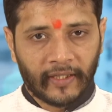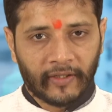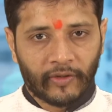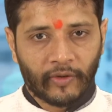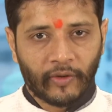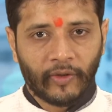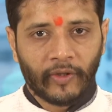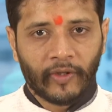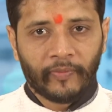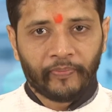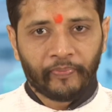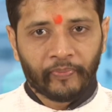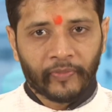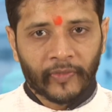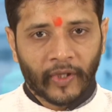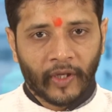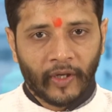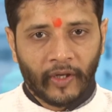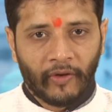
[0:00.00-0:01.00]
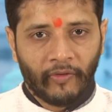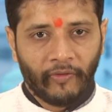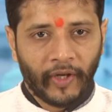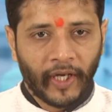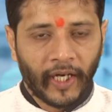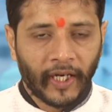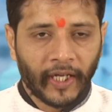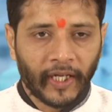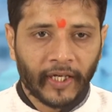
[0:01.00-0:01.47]
So we
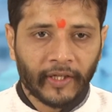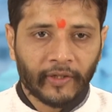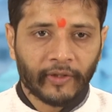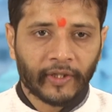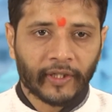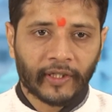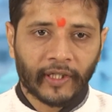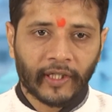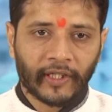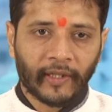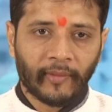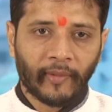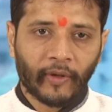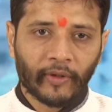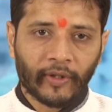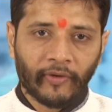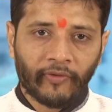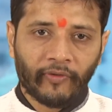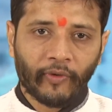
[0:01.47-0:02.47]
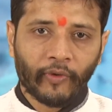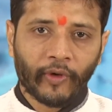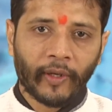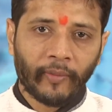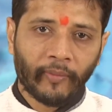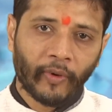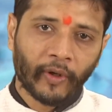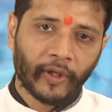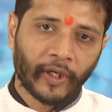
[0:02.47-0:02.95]
are here to discuss about the 4
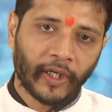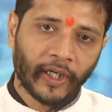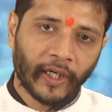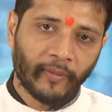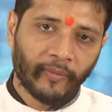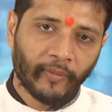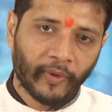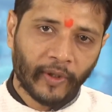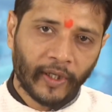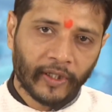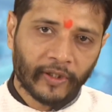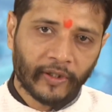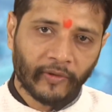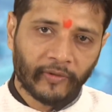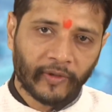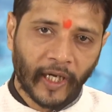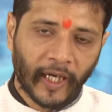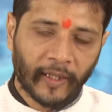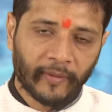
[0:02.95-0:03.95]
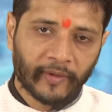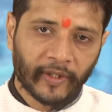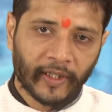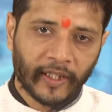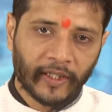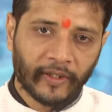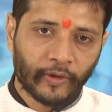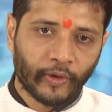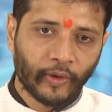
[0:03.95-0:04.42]
important components of time
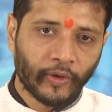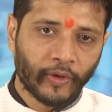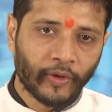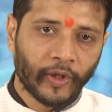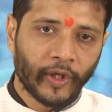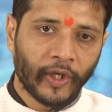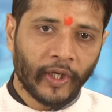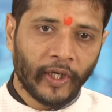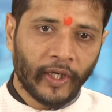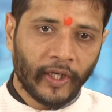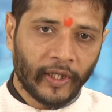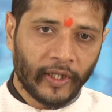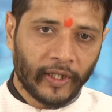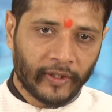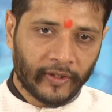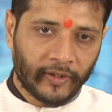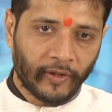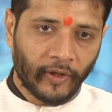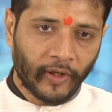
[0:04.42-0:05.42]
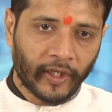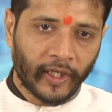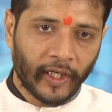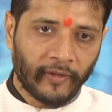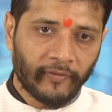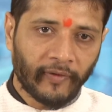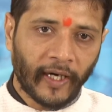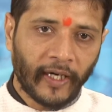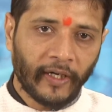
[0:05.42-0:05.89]
series, though it's not
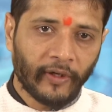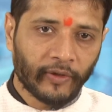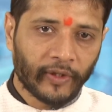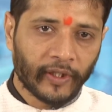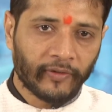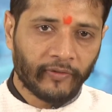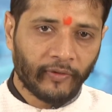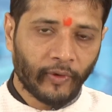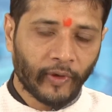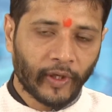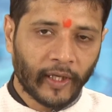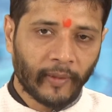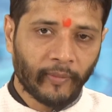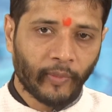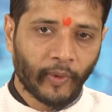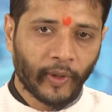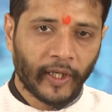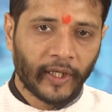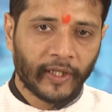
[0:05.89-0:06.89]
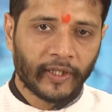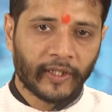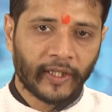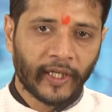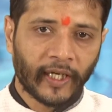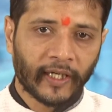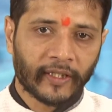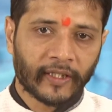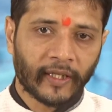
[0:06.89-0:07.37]
confined to these 4 components, there
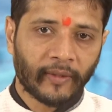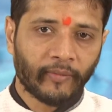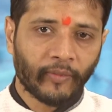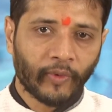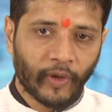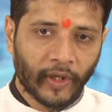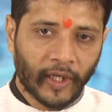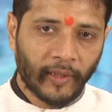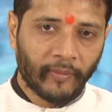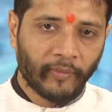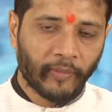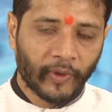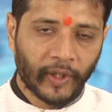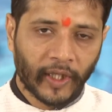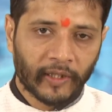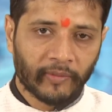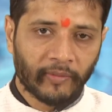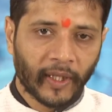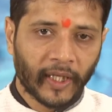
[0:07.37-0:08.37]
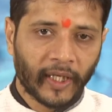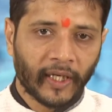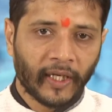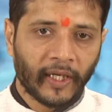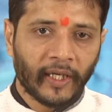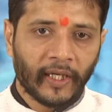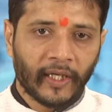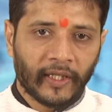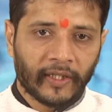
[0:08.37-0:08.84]
are some more components, but
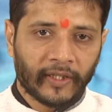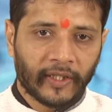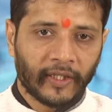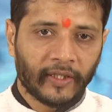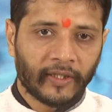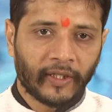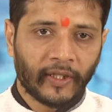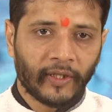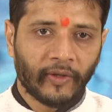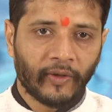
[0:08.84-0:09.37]
since we